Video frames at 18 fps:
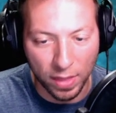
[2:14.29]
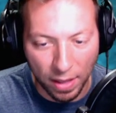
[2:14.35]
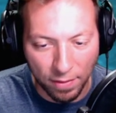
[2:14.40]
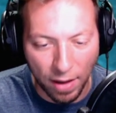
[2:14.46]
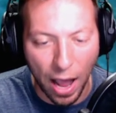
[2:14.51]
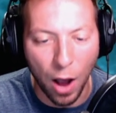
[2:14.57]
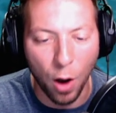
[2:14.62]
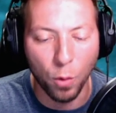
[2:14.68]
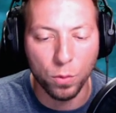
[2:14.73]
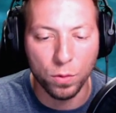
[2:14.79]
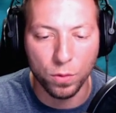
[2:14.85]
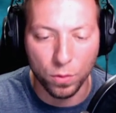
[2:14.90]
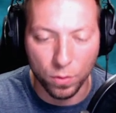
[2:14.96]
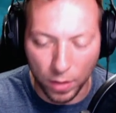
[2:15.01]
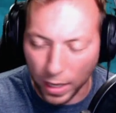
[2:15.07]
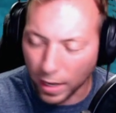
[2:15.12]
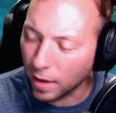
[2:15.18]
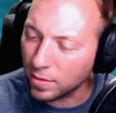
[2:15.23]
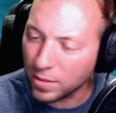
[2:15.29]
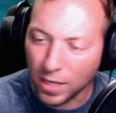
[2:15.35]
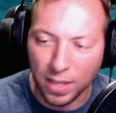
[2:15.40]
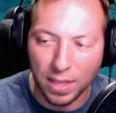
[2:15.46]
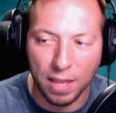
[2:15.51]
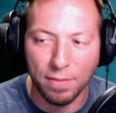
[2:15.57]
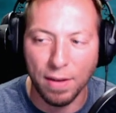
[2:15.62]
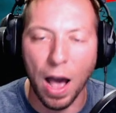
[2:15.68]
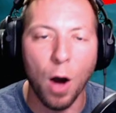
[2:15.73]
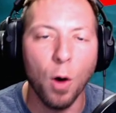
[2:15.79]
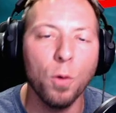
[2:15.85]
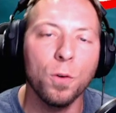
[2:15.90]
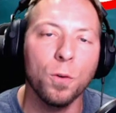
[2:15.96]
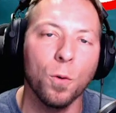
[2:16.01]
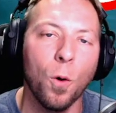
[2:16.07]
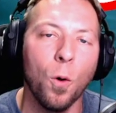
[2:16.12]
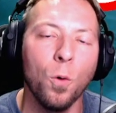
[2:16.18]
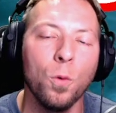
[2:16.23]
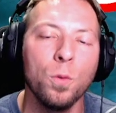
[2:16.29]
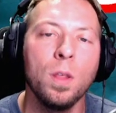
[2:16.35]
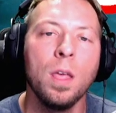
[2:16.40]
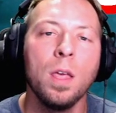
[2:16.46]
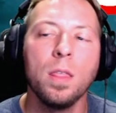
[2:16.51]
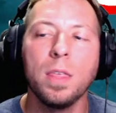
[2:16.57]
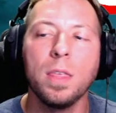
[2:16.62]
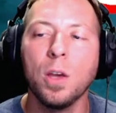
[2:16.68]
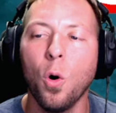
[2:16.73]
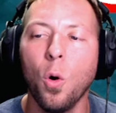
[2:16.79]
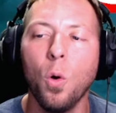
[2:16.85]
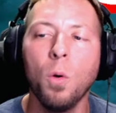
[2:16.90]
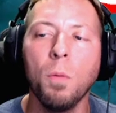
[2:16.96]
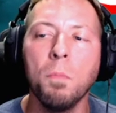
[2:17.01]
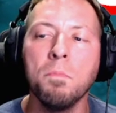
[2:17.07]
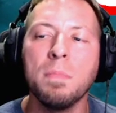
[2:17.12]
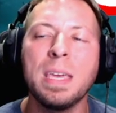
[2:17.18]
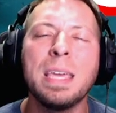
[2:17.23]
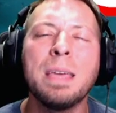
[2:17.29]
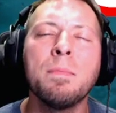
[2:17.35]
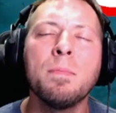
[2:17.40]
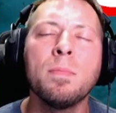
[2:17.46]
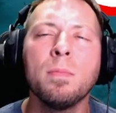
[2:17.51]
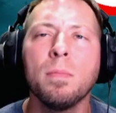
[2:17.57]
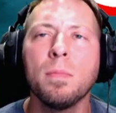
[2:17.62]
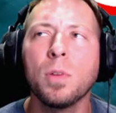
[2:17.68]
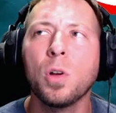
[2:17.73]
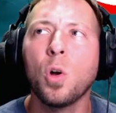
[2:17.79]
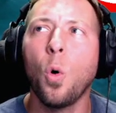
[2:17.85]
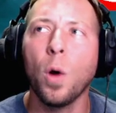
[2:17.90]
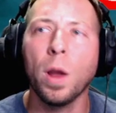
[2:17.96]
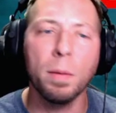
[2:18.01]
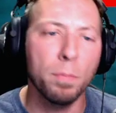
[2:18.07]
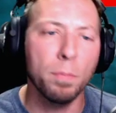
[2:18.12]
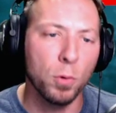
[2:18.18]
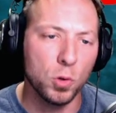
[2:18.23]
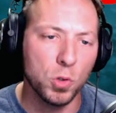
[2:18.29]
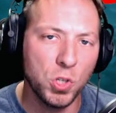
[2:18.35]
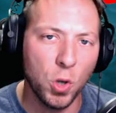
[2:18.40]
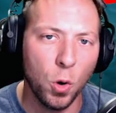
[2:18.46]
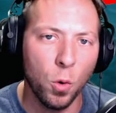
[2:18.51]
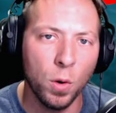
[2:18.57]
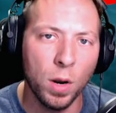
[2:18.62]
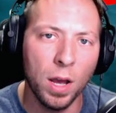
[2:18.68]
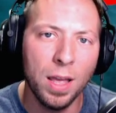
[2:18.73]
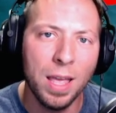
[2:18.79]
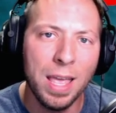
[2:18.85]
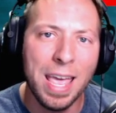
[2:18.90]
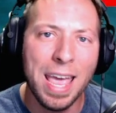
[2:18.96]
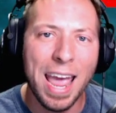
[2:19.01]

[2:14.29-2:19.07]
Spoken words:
They've outgrown the whole meme coin persona,